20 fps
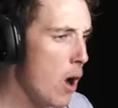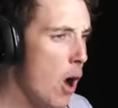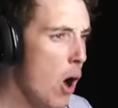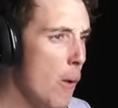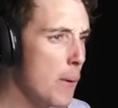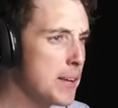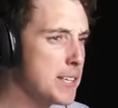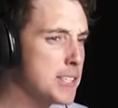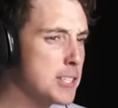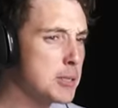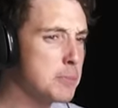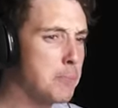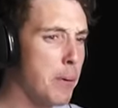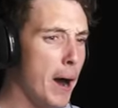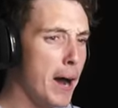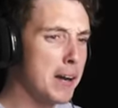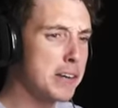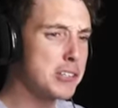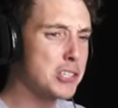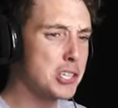Oh, he just
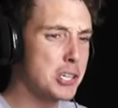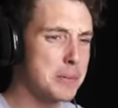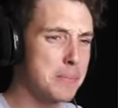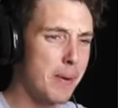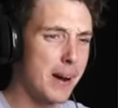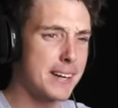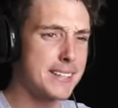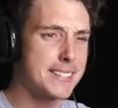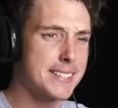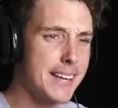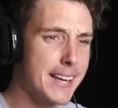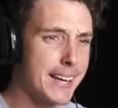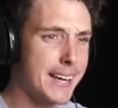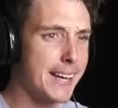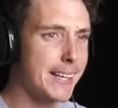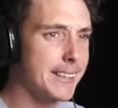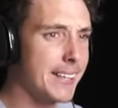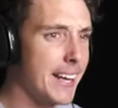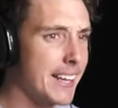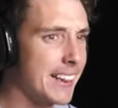punctured my dick
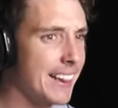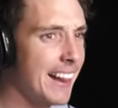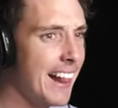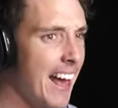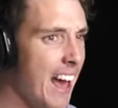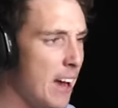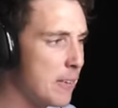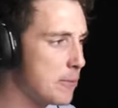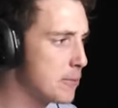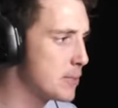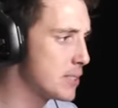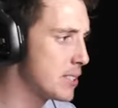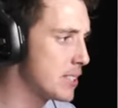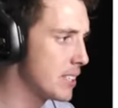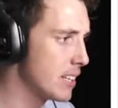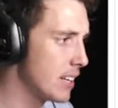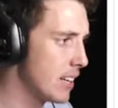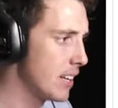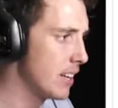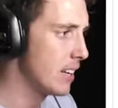and then
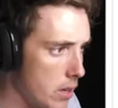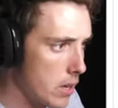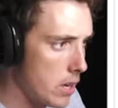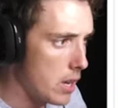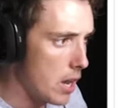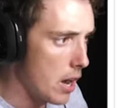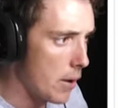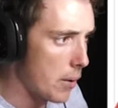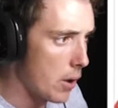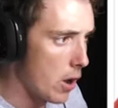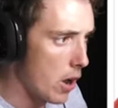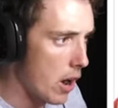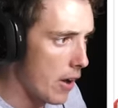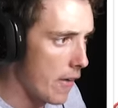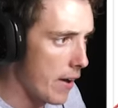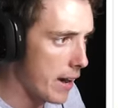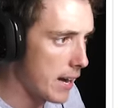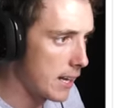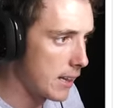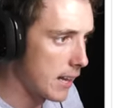left. You know what I
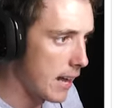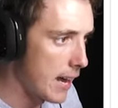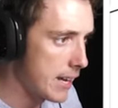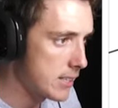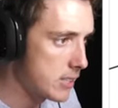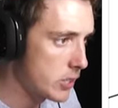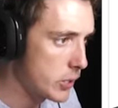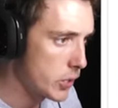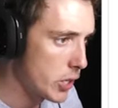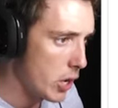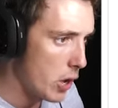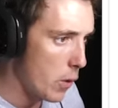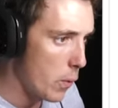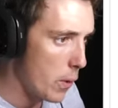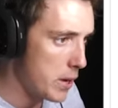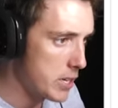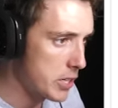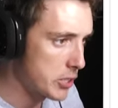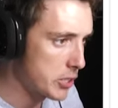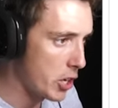reckon, lads.
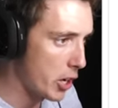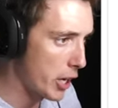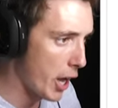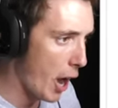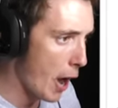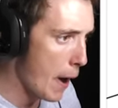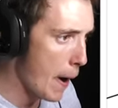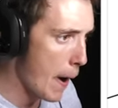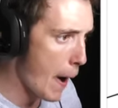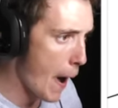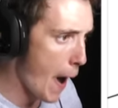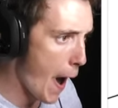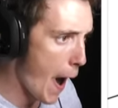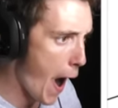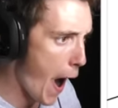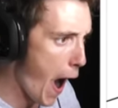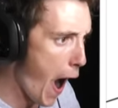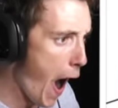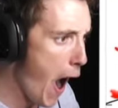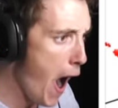We just gotta go.
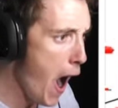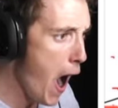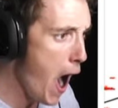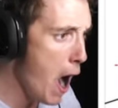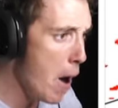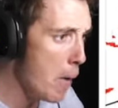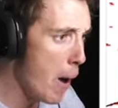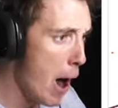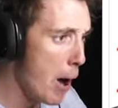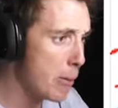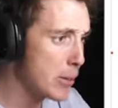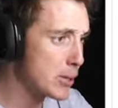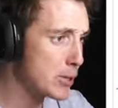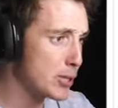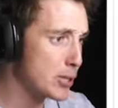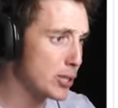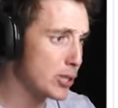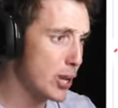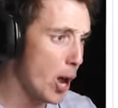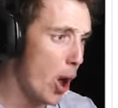Oh, I was
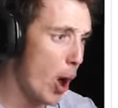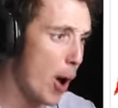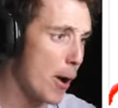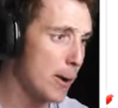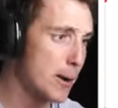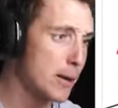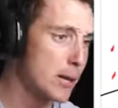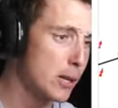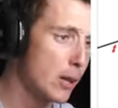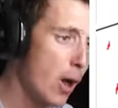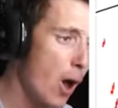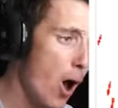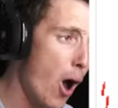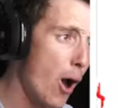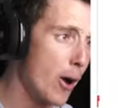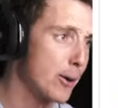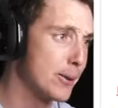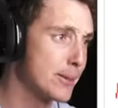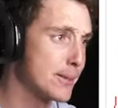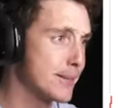so
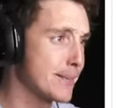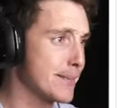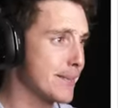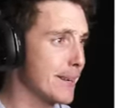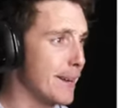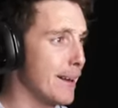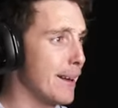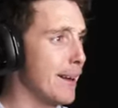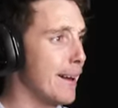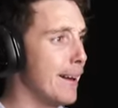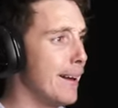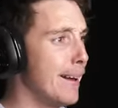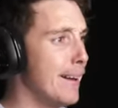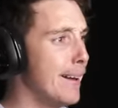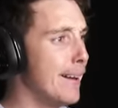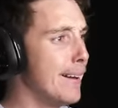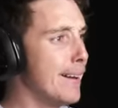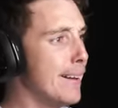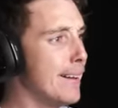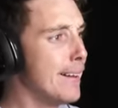close.
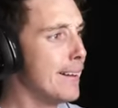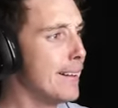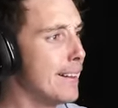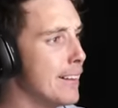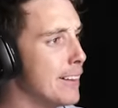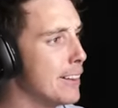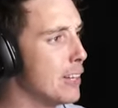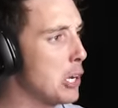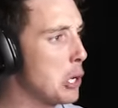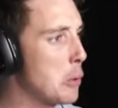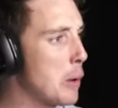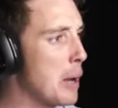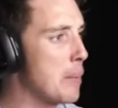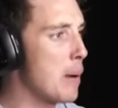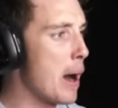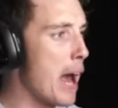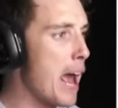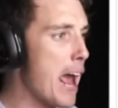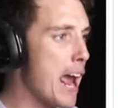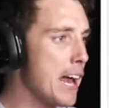Look where
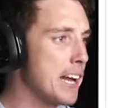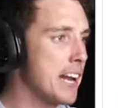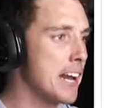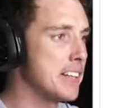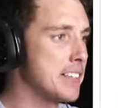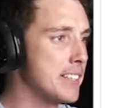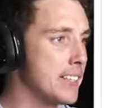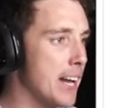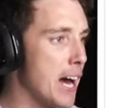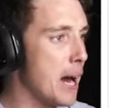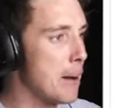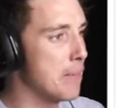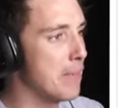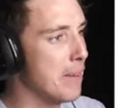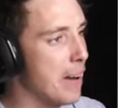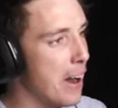my head ended up.